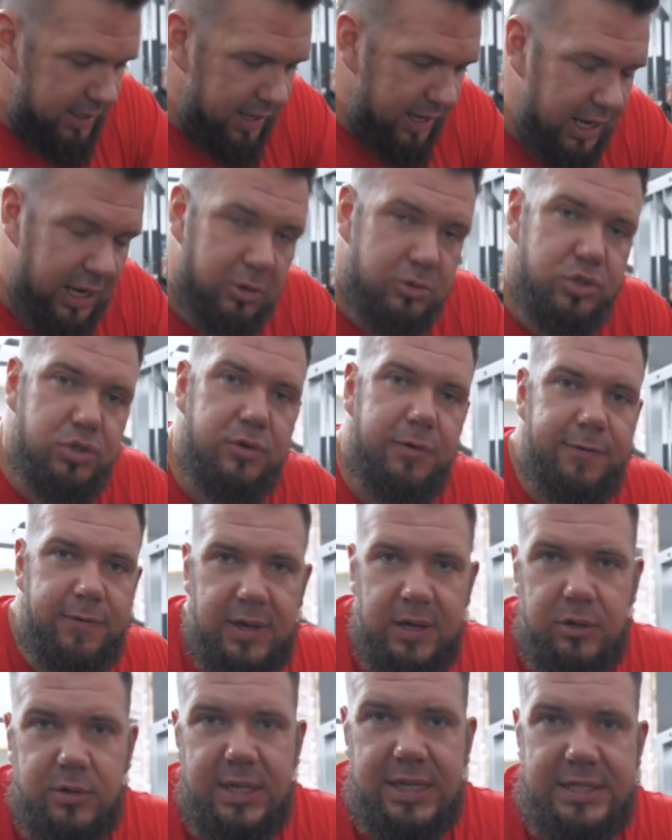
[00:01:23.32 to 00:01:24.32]
how to
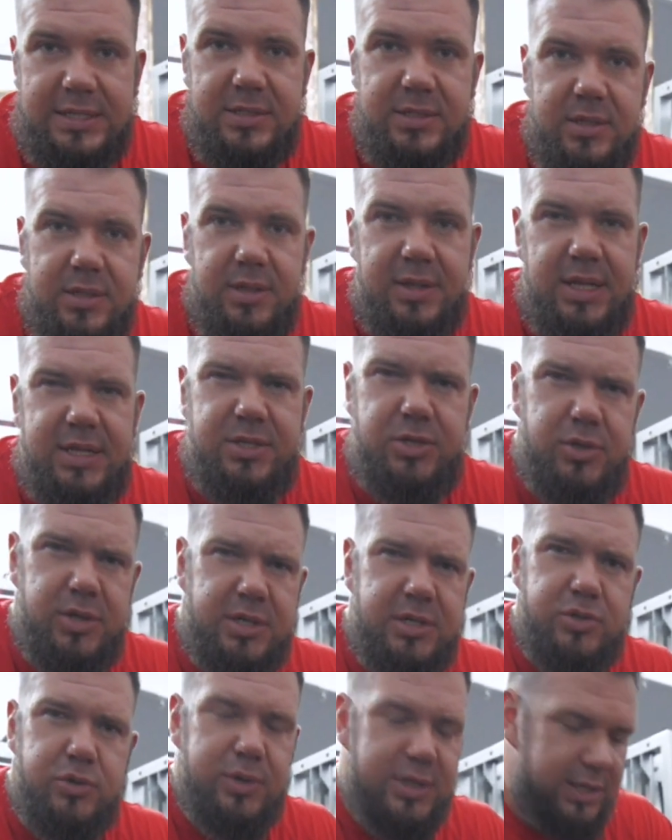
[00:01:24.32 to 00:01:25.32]
feel it that you are
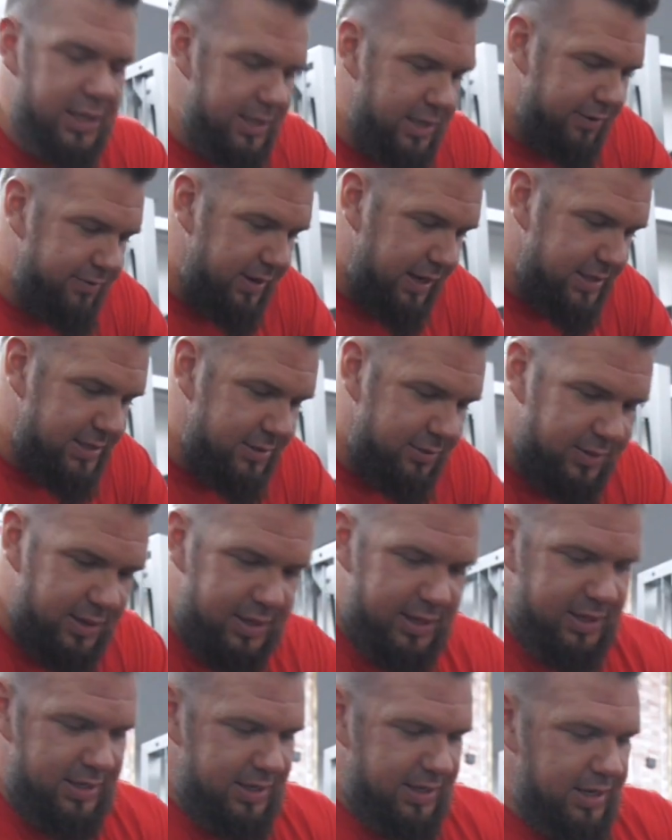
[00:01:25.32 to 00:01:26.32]
doing an effective.
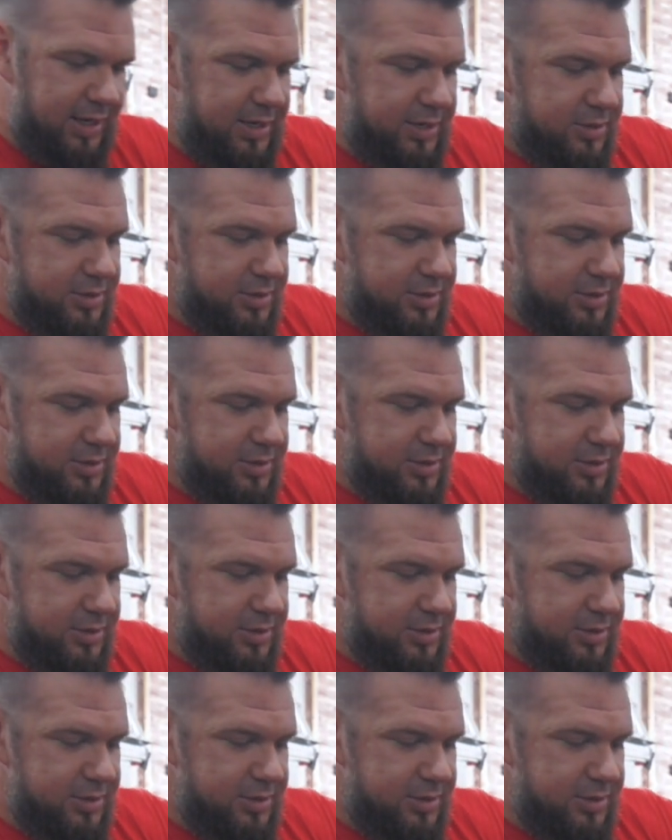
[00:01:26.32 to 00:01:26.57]
Here